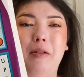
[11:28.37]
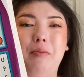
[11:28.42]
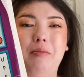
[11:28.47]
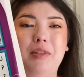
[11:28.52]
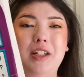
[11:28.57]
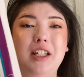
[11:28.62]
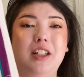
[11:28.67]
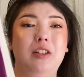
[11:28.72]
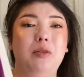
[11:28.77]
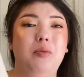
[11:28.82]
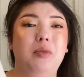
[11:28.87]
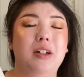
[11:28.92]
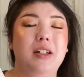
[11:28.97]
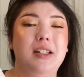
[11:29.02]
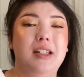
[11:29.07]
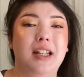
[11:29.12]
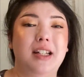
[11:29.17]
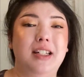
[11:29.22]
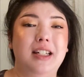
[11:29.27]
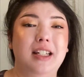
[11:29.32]
did the
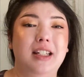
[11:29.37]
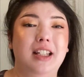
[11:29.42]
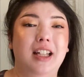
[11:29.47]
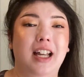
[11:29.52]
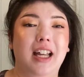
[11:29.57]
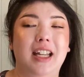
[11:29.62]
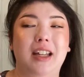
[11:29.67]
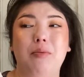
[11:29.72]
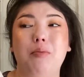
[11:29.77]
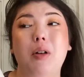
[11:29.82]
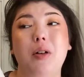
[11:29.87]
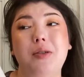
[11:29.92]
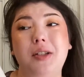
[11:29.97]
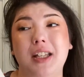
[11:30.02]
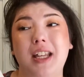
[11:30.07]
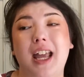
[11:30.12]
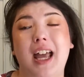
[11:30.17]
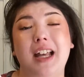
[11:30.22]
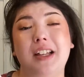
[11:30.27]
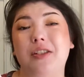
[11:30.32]
ones I did like. It
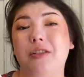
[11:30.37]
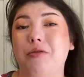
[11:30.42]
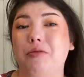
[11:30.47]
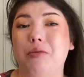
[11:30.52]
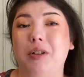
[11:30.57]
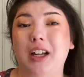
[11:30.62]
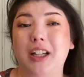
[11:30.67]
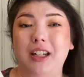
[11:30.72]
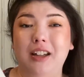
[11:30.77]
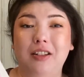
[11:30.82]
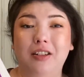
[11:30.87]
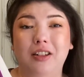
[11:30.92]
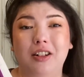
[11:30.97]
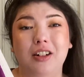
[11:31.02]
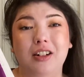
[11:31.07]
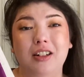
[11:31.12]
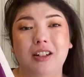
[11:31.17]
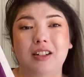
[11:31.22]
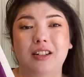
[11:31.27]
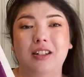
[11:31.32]
mostly has the
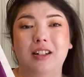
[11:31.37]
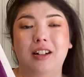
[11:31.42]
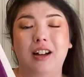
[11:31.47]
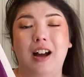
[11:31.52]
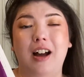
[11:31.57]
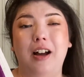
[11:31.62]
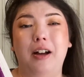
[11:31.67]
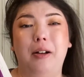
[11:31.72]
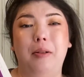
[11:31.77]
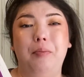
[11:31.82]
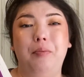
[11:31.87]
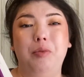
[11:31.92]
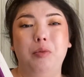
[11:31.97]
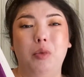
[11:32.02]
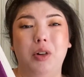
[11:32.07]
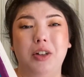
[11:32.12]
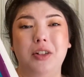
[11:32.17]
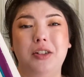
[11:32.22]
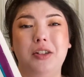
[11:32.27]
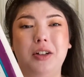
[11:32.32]
regular
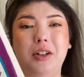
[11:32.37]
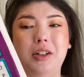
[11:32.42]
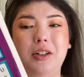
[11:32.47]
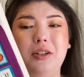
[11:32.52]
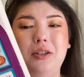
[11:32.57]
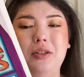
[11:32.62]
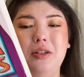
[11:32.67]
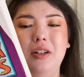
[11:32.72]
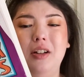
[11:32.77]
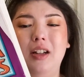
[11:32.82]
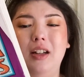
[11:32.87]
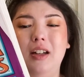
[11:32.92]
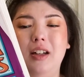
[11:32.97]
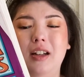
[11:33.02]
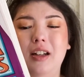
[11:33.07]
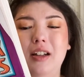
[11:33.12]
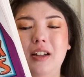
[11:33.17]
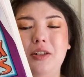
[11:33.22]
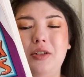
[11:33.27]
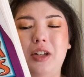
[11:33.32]
word search
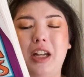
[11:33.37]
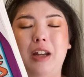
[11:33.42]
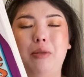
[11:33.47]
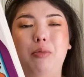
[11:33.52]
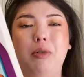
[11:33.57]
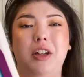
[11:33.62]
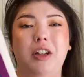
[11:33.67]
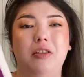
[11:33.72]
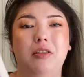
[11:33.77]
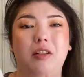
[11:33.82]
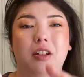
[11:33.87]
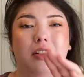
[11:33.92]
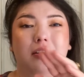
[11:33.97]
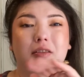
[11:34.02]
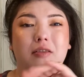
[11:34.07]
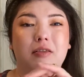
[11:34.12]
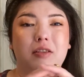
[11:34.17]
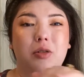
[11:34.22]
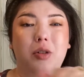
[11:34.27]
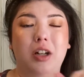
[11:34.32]
shape where you
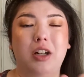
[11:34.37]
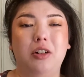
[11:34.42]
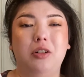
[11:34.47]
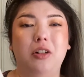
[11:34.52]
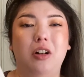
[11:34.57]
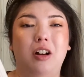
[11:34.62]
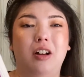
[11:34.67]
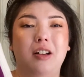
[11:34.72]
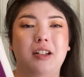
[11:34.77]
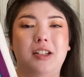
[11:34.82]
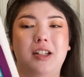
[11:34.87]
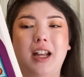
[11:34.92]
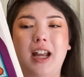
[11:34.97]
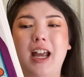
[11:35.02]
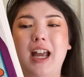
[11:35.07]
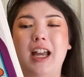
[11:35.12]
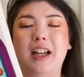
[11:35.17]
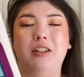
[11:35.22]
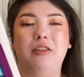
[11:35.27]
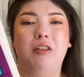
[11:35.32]
look straight across,
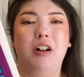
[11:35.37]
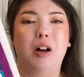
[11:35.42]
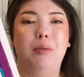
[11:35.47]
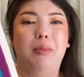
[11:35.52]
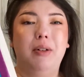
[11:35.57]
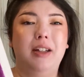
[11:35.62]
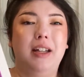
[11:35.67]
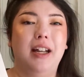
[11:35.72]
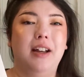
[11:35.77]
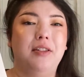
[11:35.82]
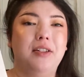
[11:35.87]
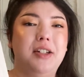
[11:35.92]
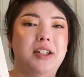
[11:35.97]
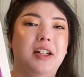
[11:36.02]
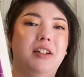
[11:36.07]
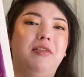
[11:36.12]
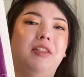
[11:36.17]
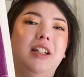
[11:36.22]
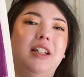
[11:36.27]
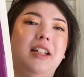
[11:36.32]
diagonal, up and down,
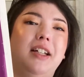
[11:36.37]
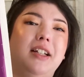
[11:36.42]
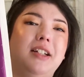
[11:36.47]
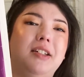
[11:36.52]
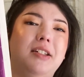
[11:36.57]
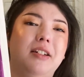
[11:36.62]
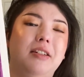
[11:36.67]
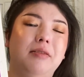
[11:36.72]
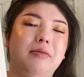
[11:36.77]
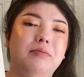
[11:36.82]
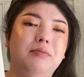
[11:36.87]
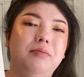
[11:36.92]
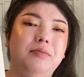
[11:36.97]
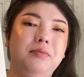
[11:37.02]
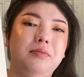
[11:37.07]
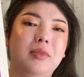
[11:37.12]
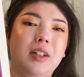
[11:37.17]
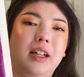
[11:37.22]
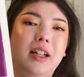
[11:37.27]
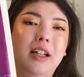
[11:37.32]
stuff like that. So
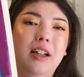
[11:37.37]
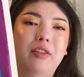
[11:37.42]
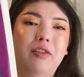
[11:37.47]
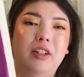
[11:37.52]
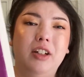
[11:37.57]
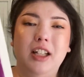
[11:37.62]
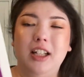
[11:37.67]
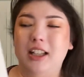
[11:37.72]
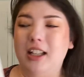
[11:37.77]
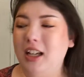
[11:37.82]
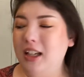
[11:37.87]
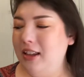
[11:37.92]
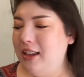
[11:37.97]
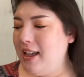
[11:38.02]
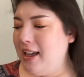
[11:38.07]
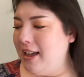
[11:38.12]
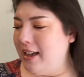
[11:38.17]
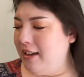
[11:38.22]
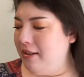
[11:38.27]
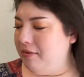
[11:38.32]
really like
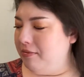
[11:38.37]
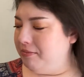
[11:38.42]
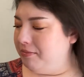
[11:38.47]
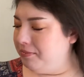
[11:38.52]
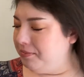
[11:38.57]
that.